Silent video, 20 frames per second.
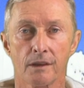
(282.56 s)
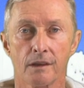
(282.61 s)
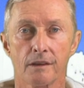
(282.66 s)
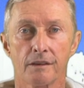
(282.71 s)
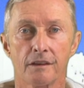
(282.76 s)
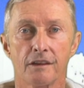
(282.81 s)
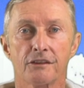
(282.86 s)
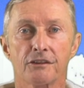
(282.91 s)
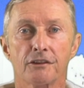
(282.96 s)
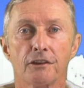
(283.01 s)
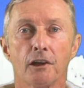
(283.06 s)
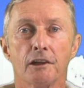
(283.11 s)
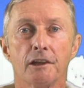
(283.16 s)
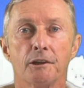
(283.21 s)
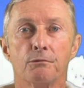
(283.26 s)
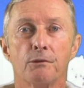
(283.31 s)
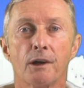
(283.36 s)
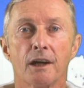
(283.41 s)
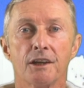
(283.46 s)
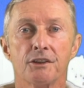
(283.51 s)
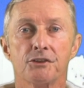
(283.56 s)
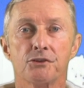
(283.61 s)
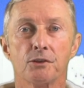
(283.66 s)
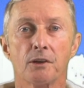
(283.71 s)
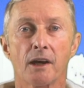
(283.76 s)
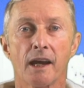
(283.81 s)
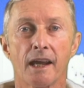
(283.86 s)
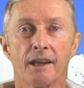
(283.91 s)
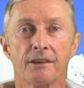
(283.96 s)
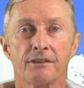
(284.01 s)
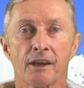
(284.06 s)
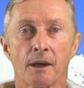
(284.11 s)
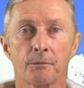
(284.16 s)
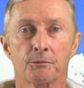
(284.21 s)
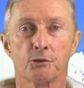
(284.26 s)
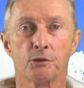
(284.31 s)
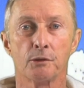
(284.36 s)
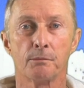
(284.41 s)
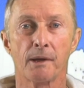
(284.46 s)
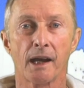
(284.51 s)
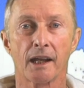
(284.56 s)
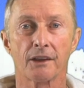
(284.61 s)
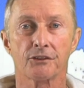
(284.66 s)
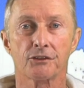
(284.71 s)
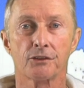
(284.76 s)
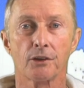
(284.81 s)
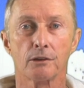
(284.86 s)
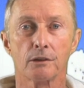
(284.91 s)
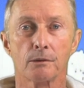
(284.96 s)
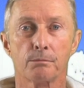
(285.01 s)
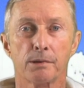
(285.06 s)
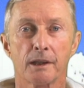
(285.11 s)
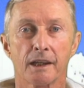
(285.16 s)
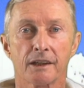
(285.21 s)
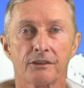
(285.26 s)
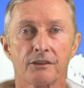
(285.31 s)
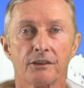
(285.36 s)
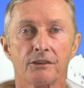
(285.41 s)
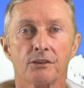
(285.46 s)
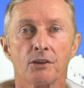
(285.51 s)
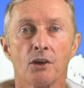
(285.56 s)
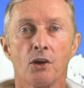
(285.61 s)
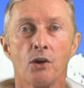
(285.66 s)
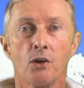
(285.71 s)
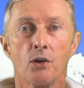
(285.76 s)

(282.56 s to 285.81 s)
Then slowly raise your hands up to about solar plexus